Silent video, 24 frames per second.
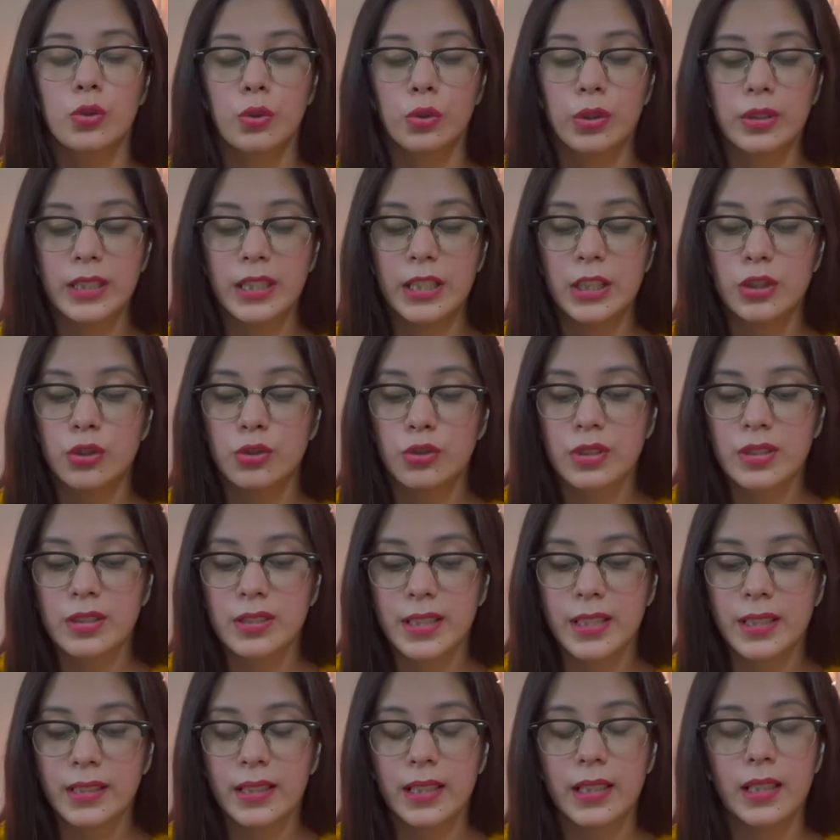the interesting
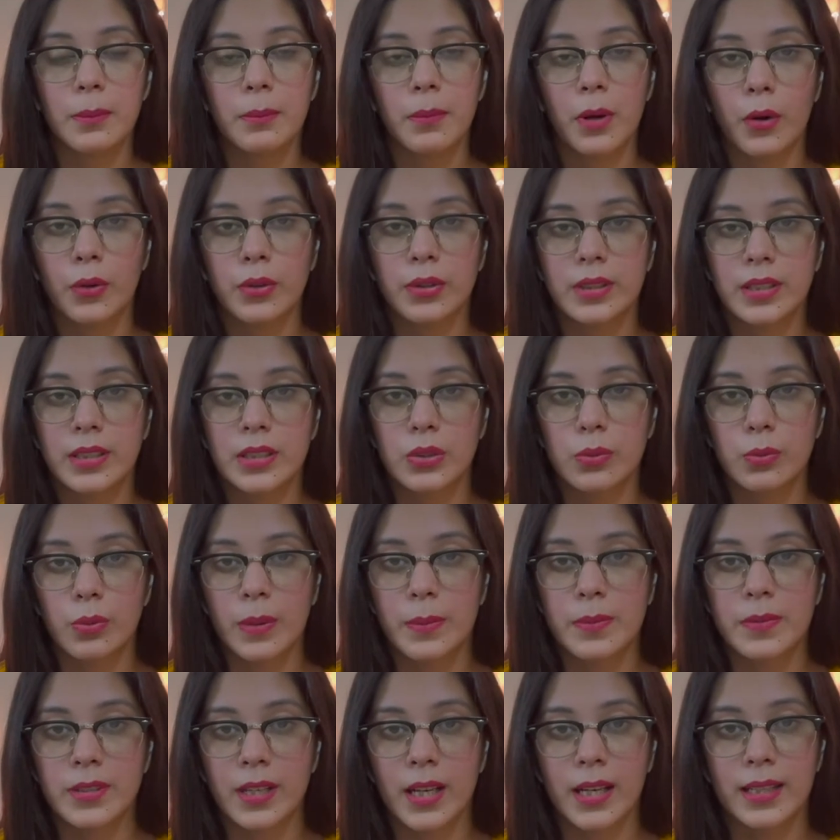thing about this
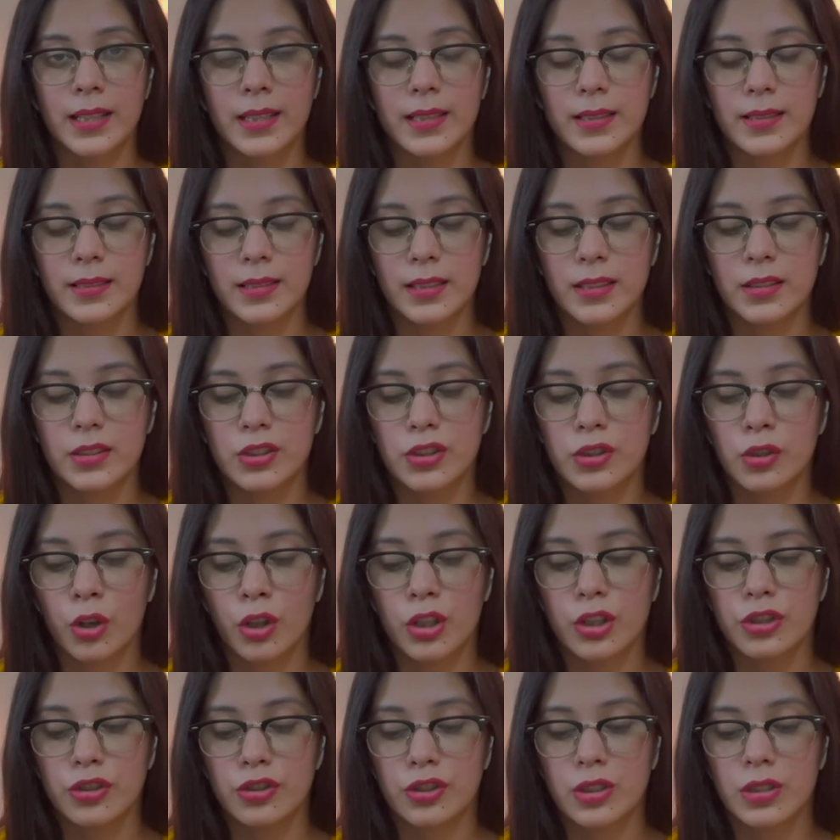website is it's not
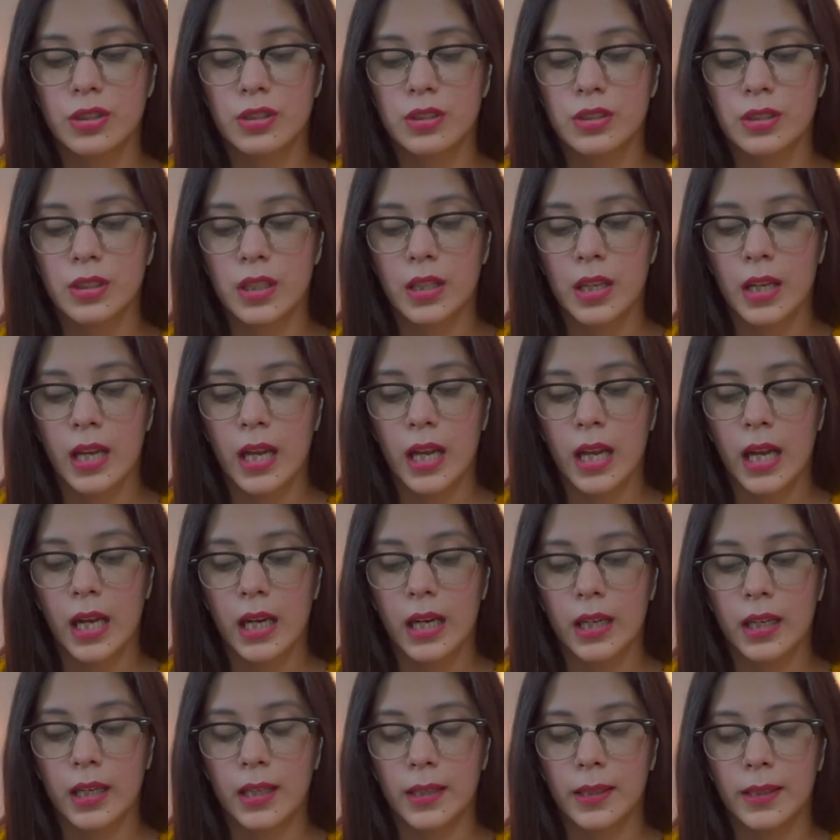just
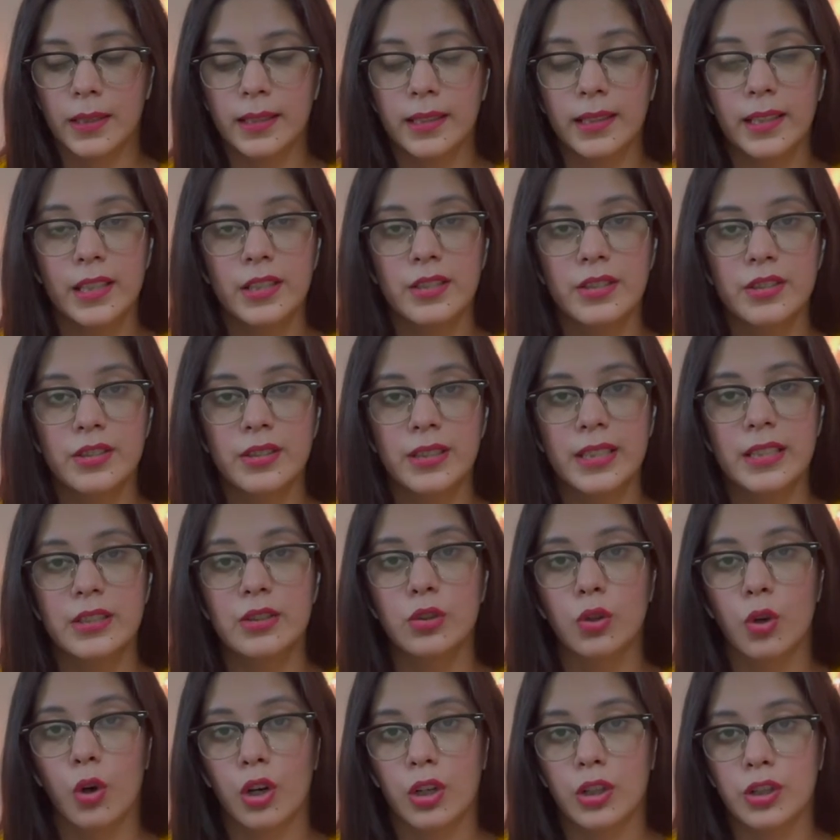list the
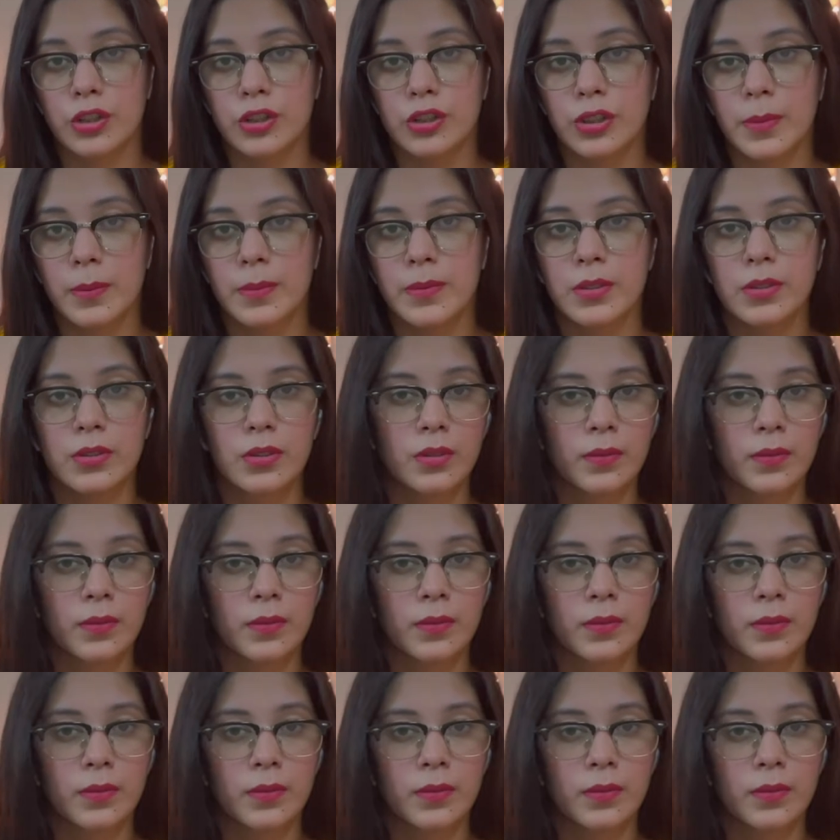scholarships